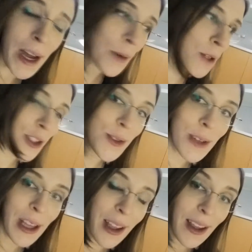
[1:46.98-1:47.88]
Why would
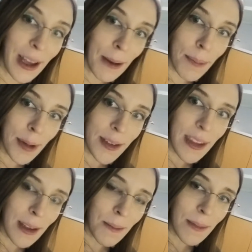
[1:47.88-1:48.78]
you
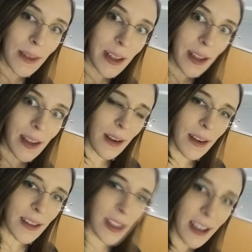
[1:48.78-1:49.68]
put them
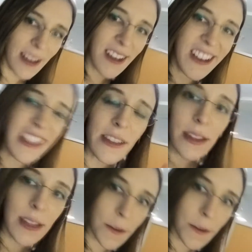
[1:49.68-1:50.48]
on